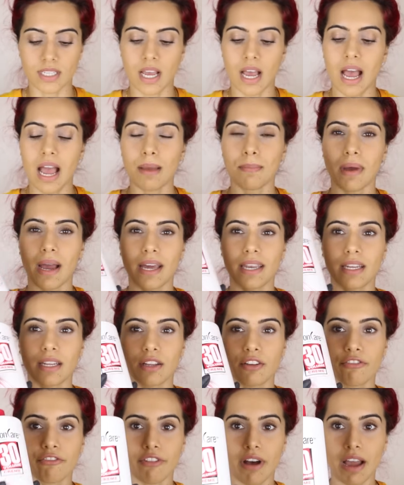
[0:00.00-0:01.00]
I'm
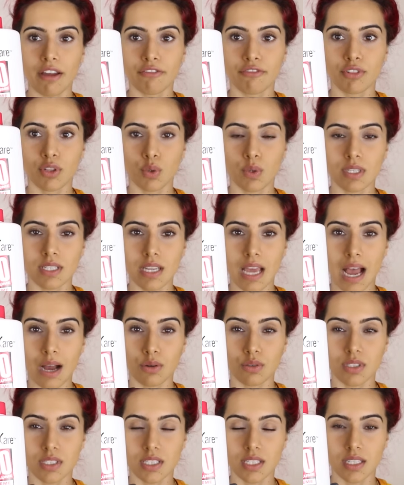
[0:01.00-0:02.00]
adding 5 fluid
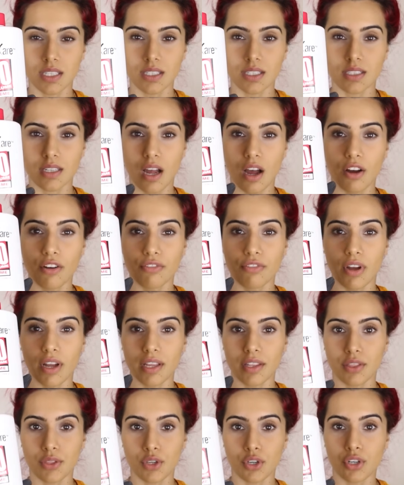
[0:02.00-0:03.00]
ounces of
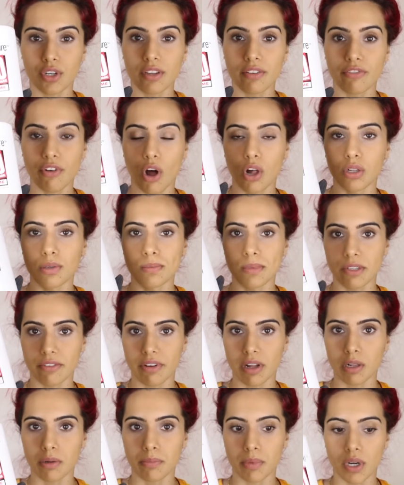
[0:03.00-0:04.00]
a 30 volume
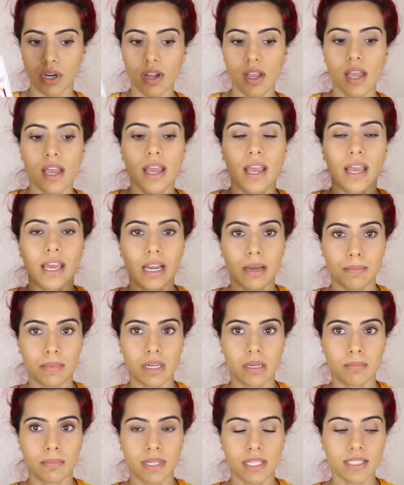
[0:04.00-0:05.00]
developer, and I'm
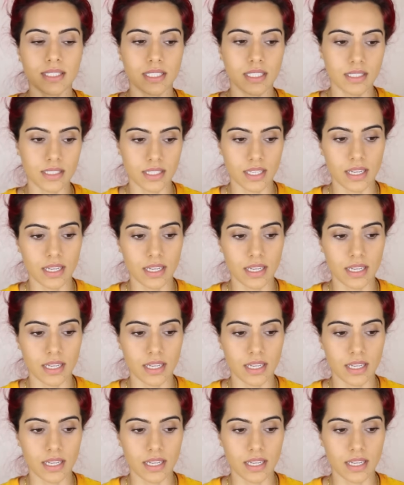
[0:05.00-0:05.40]
gonna mix these